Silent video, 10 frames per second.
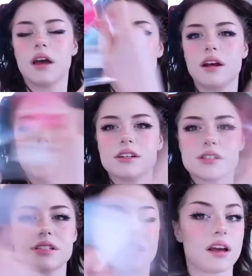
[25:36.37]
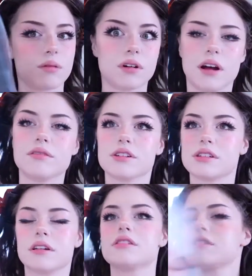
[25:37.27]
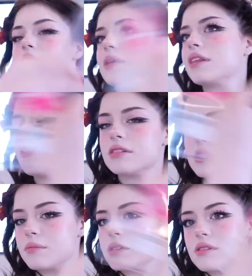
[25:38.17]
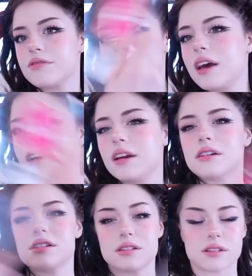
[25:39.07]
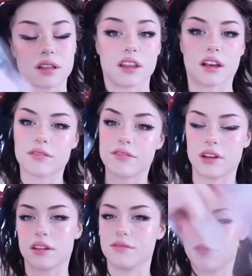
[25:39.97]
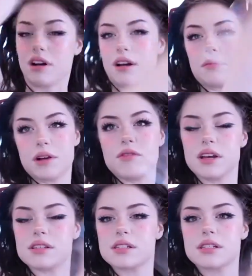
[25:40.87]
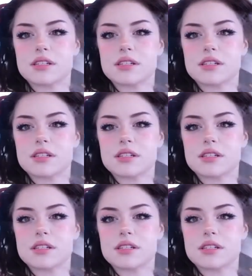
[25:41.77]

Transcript: And now I just take whatever is nearest to me that resembles a fan and I just like fan the fuck out of my face.